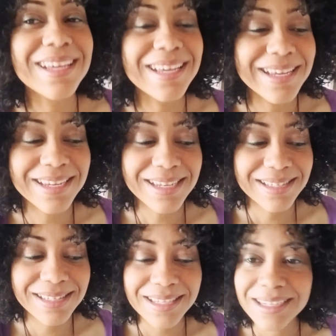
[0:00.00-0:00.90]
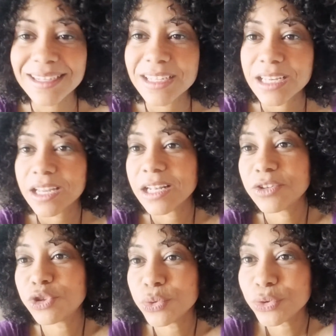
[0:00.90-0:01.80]
is
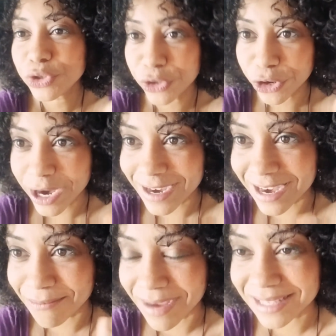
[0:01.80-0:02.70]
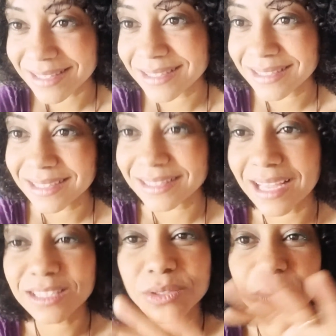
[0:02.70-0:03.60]
do your enemas.
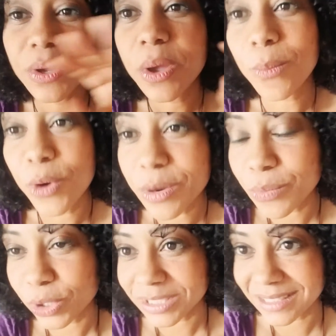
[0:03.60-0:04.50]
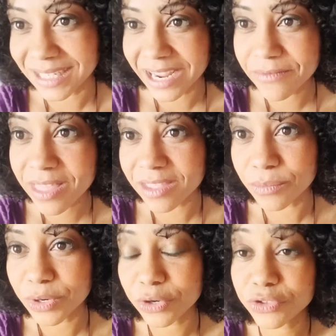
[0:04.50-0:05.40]
That's more important than
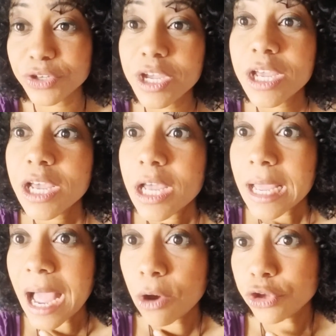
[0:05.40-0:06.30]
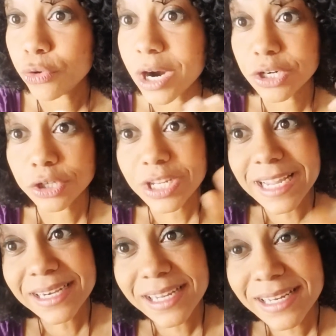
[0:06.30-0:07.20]
everything, because how you are not
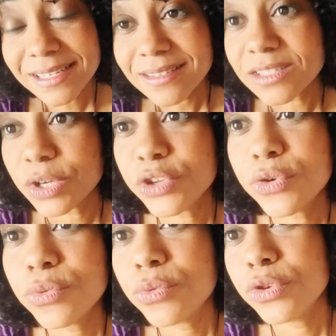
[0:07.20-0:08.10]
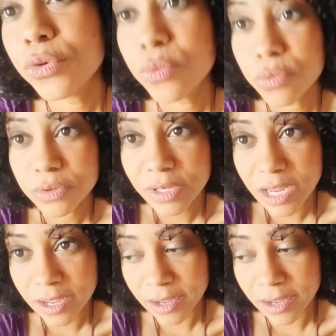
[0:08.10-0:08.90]
eating, so you don't